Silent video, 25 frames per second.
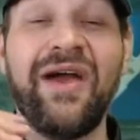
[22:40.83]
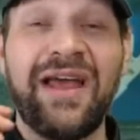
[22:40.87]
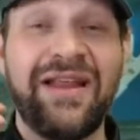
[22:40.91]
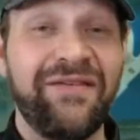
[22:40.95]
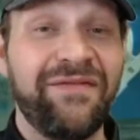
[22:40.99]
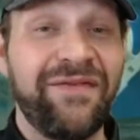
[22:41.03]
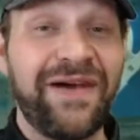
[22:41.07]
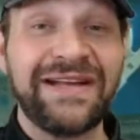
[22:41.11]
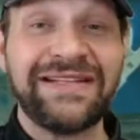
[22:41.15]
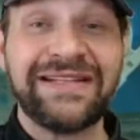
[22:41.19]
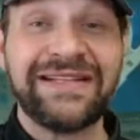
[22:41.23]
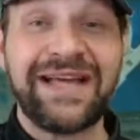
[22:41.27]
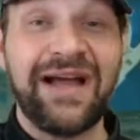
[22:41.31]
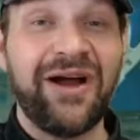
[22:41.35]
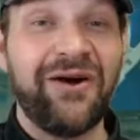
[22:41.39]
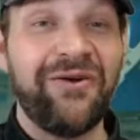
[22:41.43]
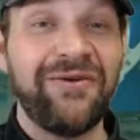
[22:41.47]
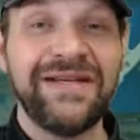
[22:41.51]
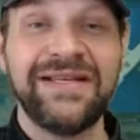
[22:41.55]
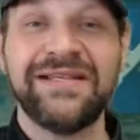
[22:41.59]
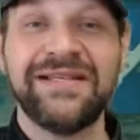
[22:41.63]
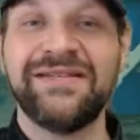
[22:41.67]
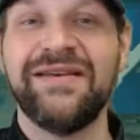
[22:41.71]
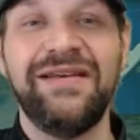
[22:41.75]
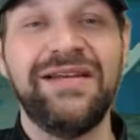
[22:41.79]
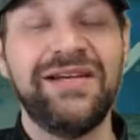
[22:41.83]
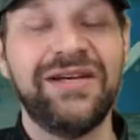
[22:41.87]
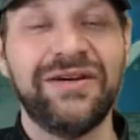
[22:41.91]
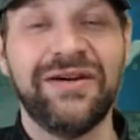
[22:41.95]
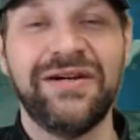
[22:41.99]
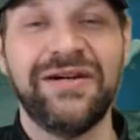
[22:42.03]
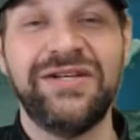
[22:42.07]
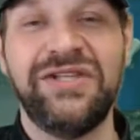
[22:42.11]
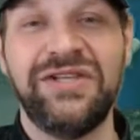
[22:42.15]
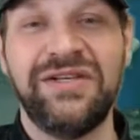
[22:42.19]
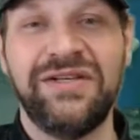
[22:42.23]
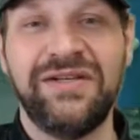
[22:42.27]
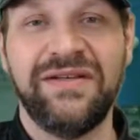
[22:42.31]
And in fact, I always
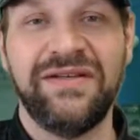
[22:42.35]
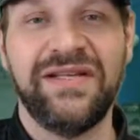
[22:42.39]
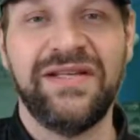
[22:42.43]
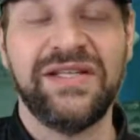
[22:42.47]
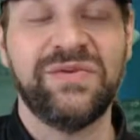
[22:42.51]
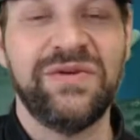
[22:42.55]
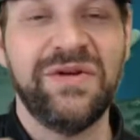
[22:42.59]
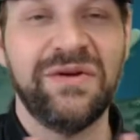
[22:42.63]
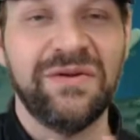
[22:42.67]
encourage you to do this.